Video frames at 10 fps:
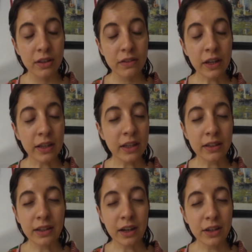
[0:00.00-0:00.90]
that
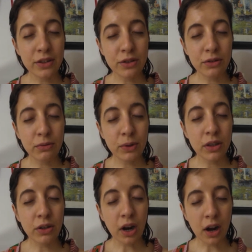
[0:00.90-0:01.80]
can guide you
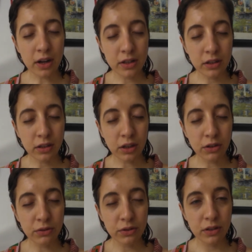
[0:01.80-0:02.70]
with your eyes
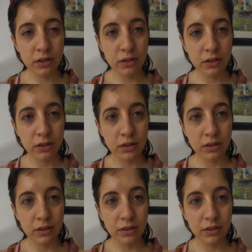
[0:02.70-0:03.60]
closed.
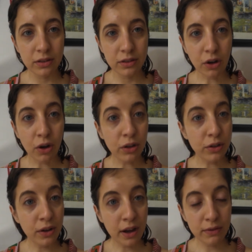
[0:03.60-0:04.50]
All
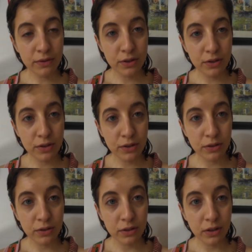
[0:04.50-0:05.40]
you have to do
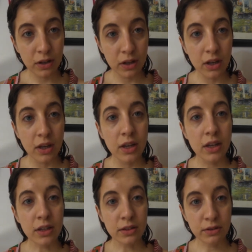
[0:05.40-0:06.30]

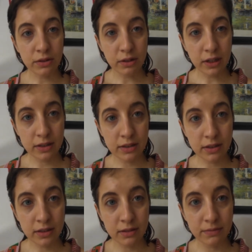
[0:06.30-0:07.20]
is to
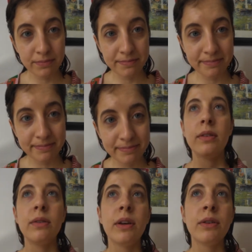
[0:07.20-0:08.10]
listen.
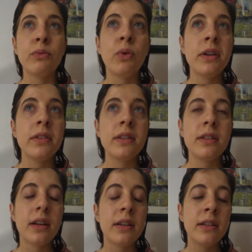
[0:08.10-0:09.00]
And what does
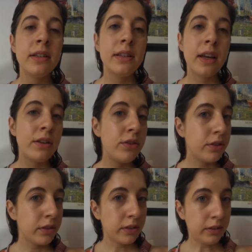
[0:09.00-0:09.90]

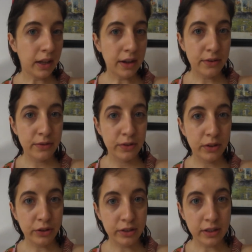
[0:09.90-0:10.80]
unintentional life
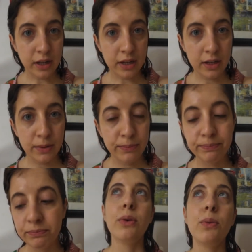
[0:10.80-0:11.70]
looks like?
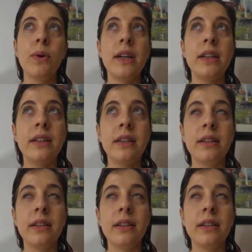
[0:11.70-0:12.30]
When